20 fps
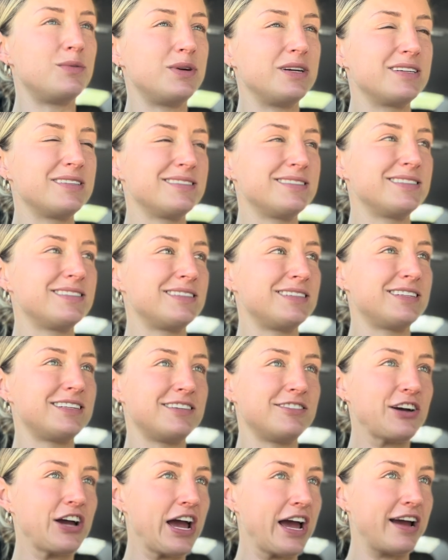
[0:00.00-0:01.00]

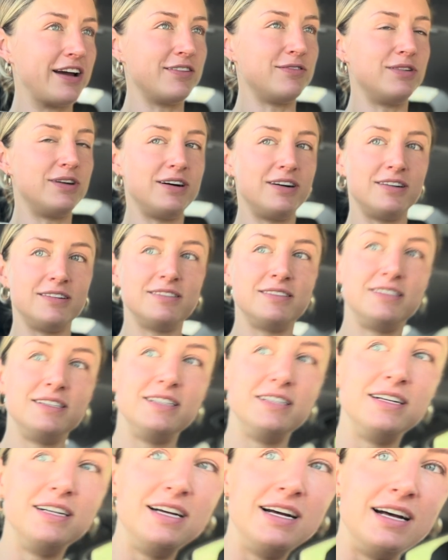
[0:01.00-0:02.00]
like, okay, well,
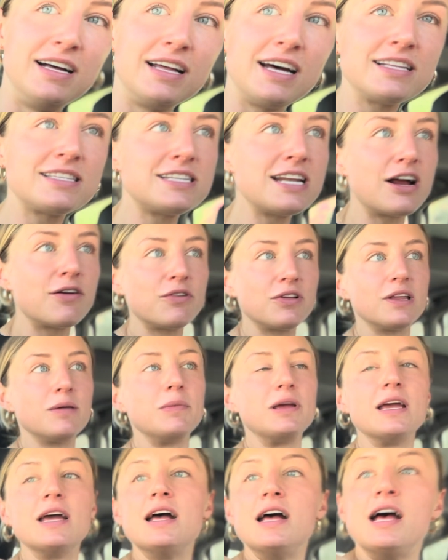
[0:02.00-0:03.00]
that's not really
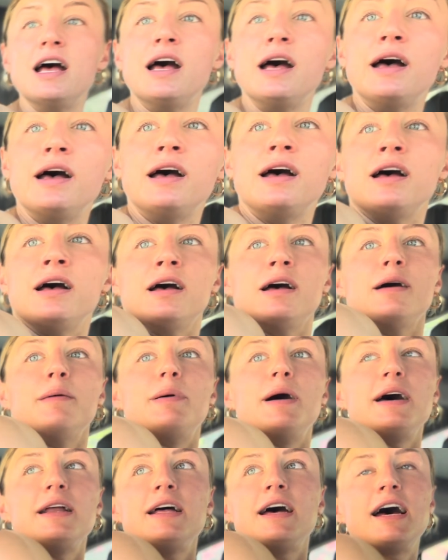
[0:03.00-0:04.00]
me.
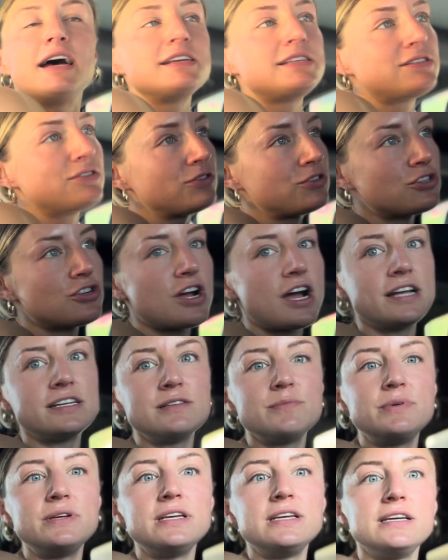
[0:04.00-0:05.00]
But I still tried
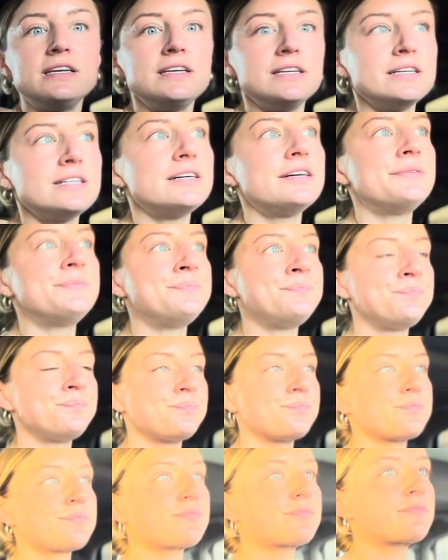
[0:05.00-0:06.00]
to be
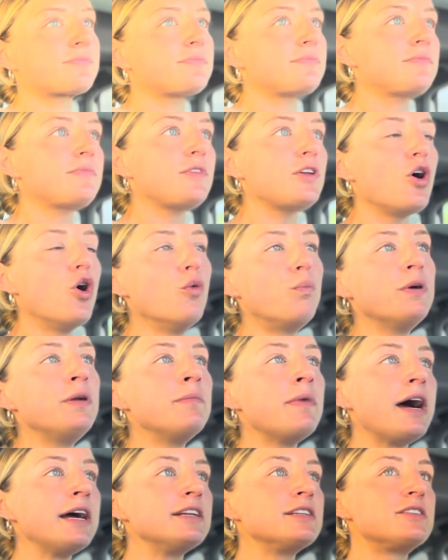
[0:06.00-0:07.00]

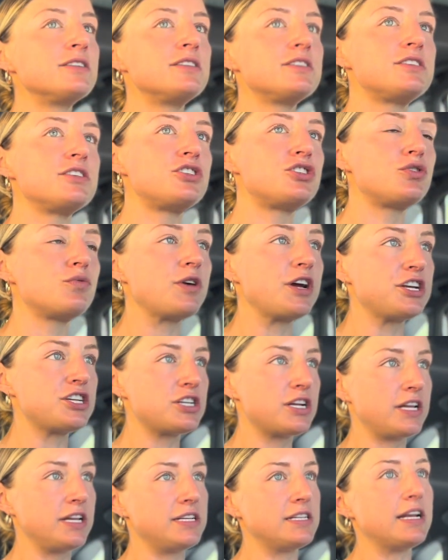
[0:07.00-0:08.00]
open-minded to the
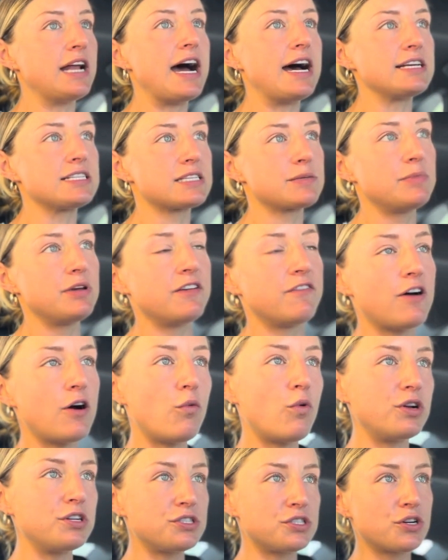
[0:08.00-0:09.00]
situation. He did ask me if I
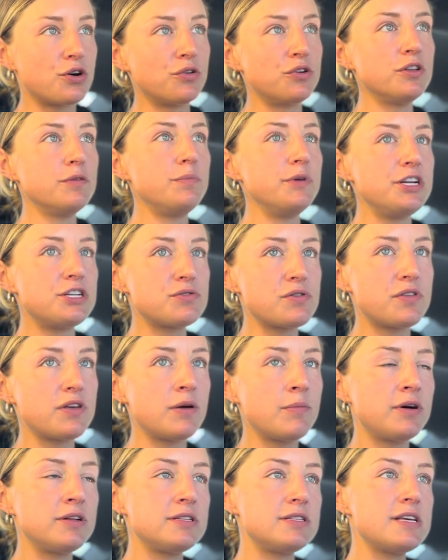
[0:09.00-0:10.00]
wanted to go to the beach with
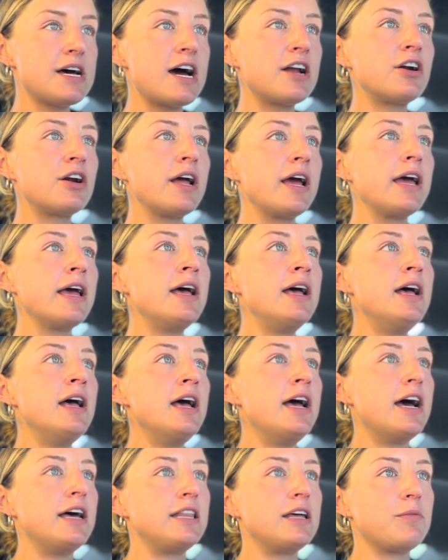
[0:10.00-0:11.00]
him on Saturday,
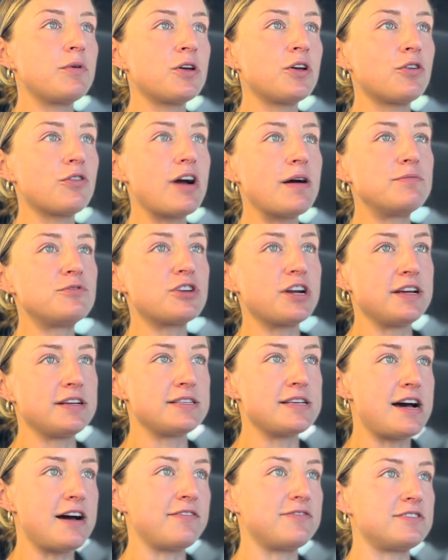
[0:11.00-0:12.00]
and then we can grab drinks
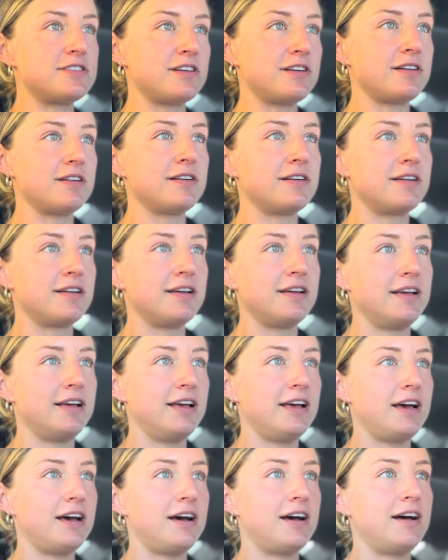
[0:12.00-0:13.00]
after.
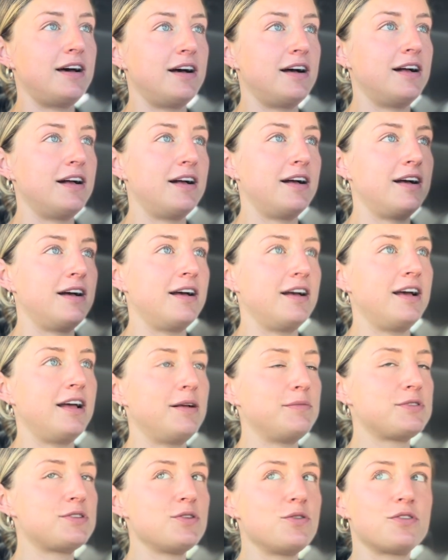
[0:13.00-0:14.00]
And
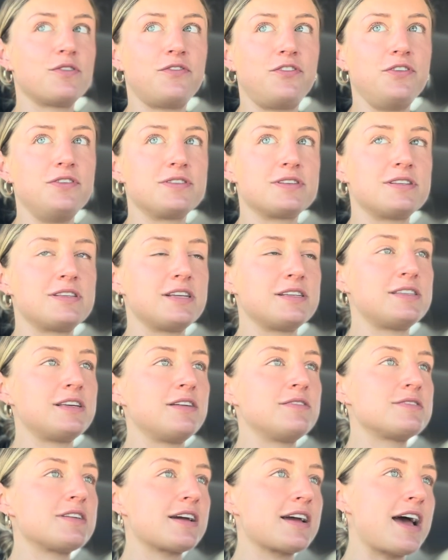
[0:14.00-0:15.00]
I'm so confused, because I
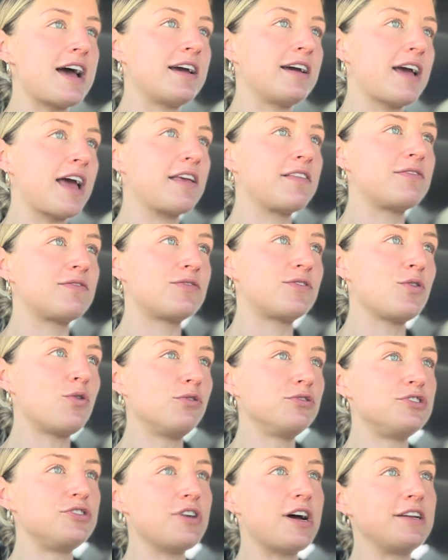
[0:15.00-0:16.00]
was like, I
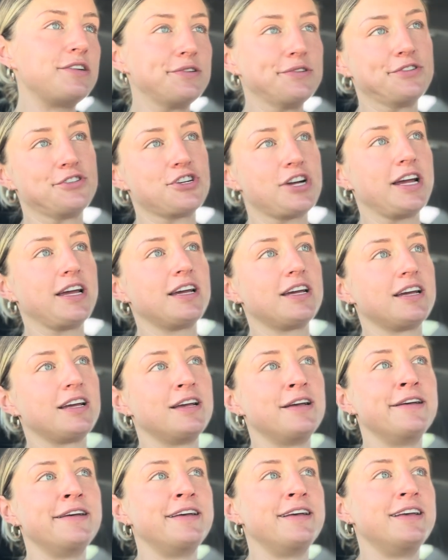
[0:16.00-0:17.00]
told you I don't drink.
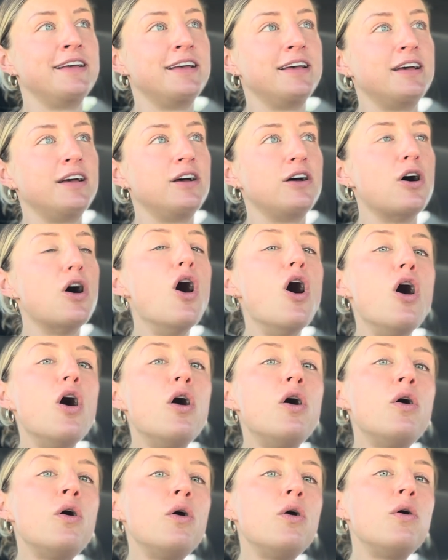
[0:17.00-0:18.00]

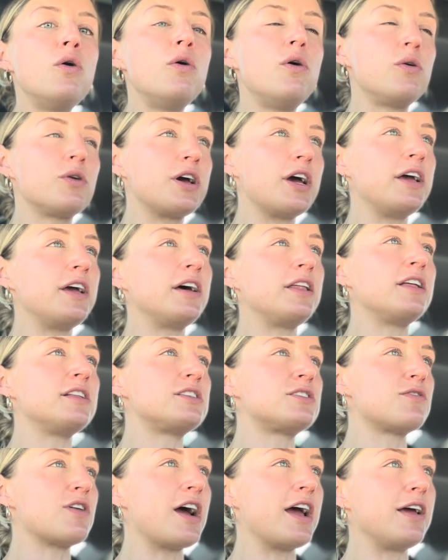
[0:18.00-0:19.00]
Oh, okay, yeah,
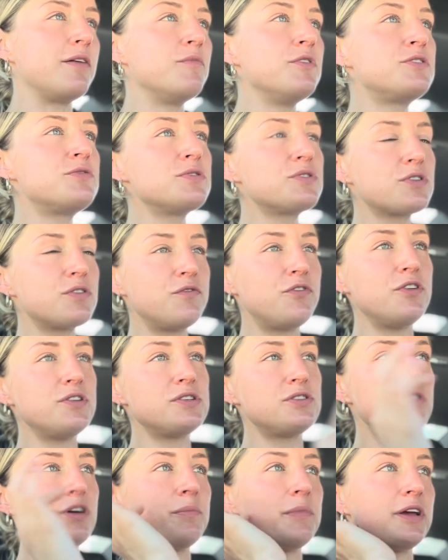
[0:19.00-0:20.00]
that's right. Which was
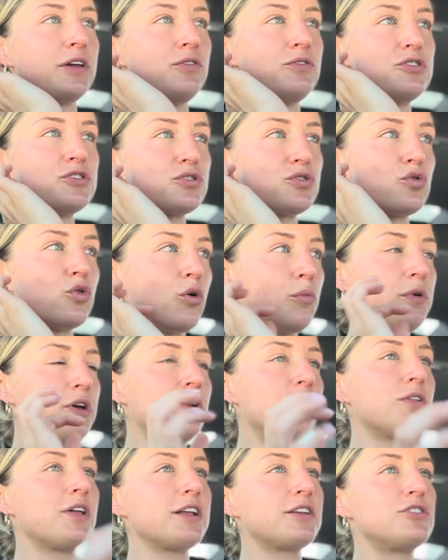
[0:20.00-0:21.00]
confusing to him. Like, you just told me you
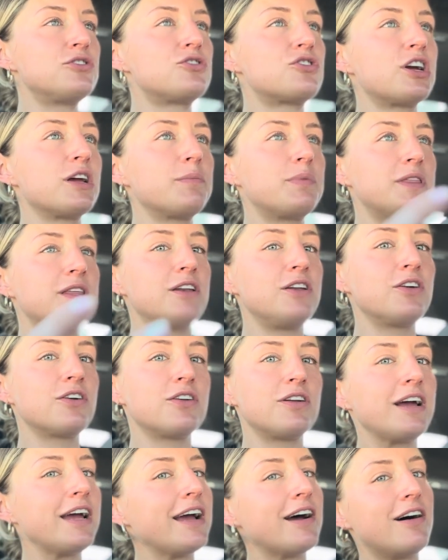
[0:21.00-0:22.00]
don't like to drink, but then you're
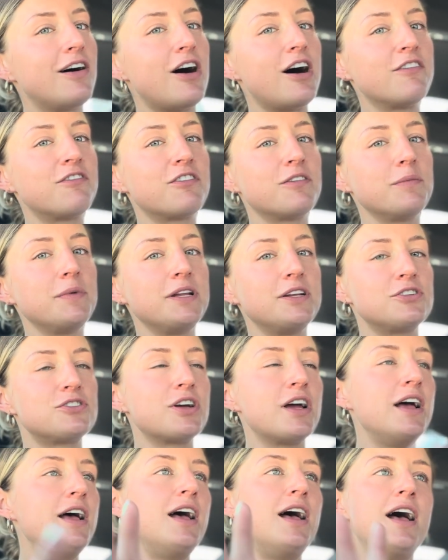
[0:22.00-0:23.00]
gonna offer me to
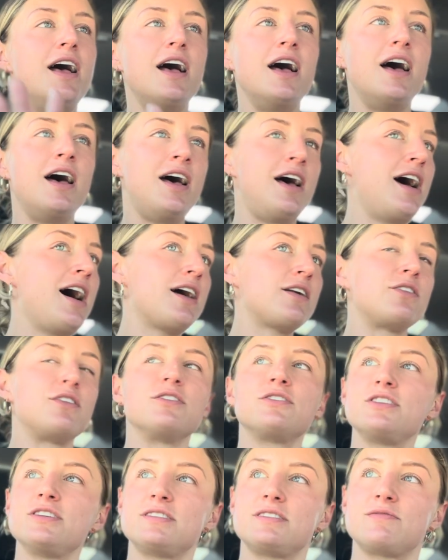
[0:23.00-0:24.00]
drink. I don't know,
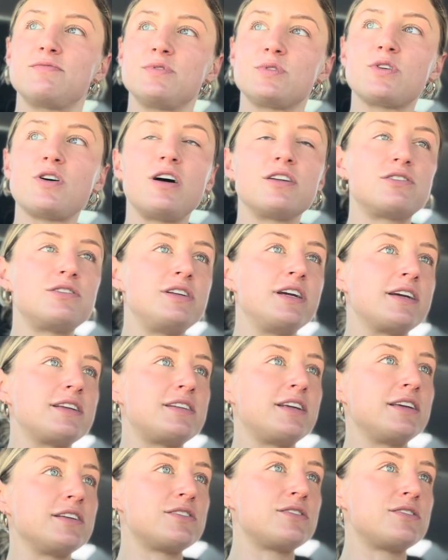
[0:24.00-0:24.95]
just was contradicting.